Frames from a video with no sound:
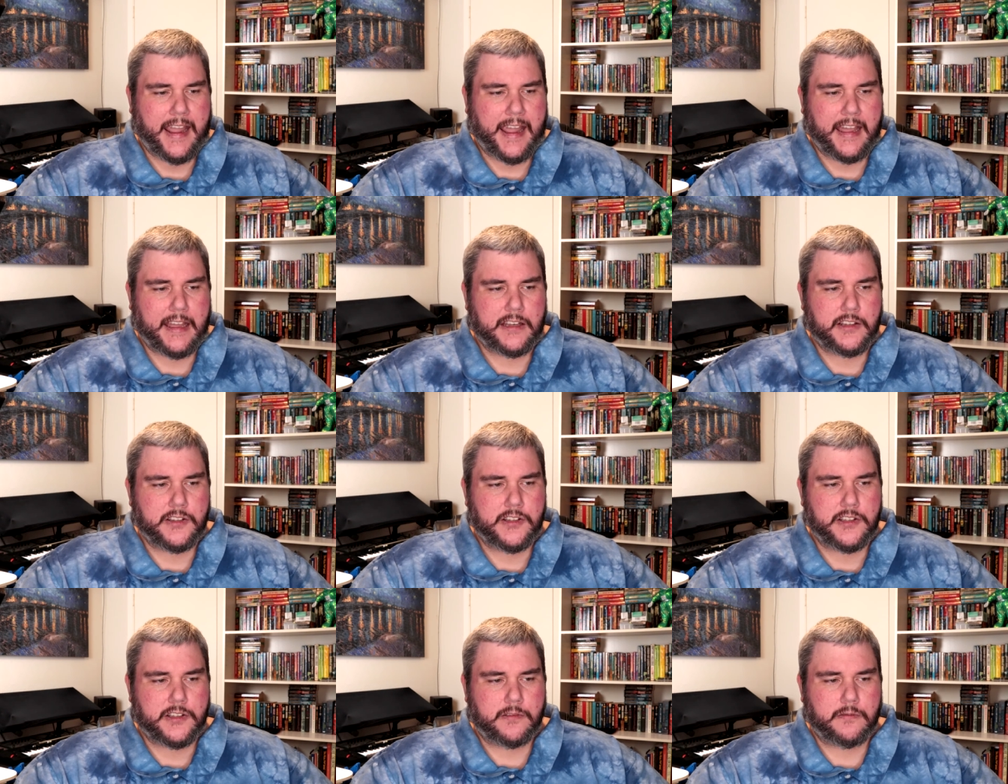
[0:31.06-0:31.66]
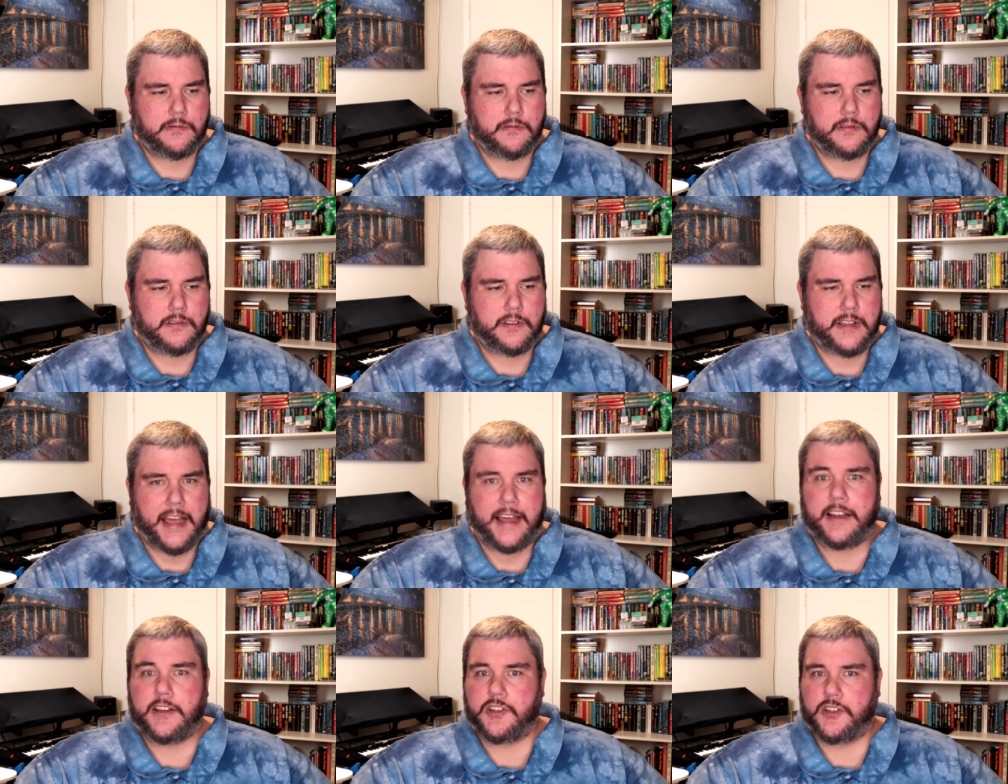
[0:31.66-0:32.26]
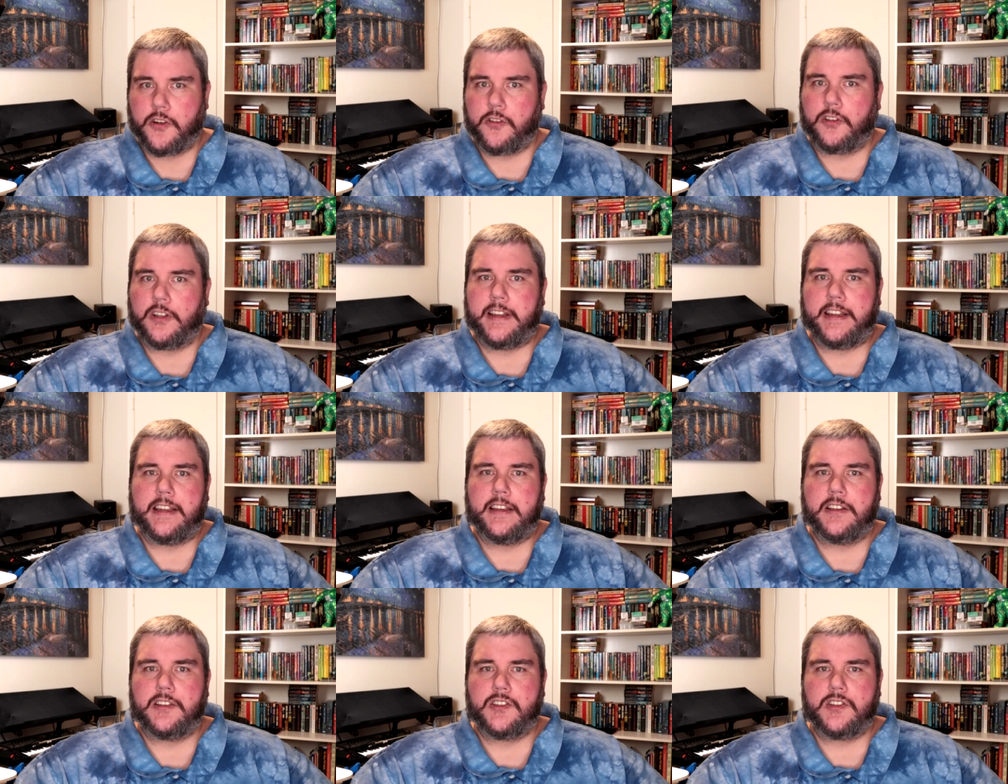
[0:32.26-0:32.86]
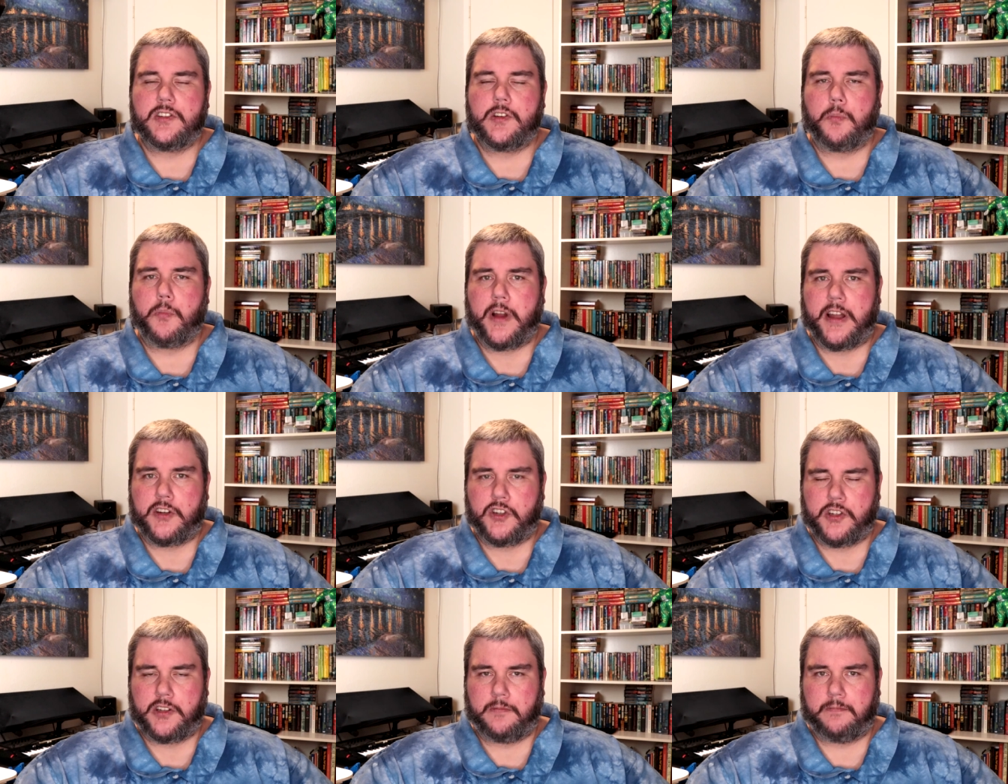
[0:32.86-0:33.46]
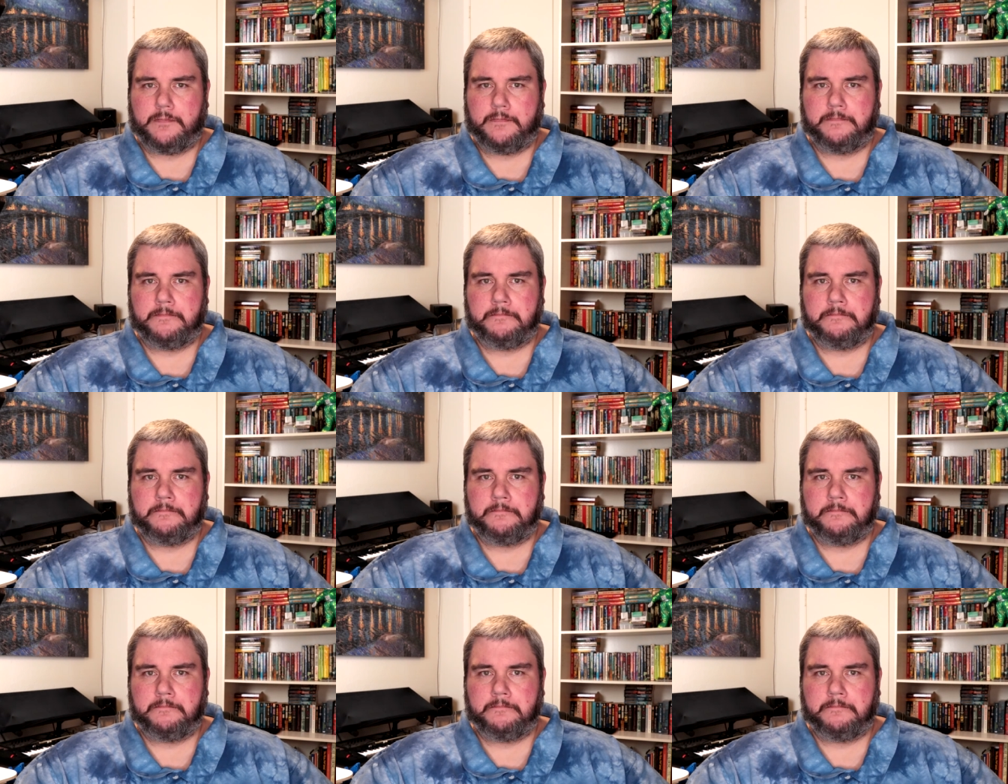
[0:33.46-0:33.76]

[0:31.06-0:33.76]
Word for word: And that is certainly is depression.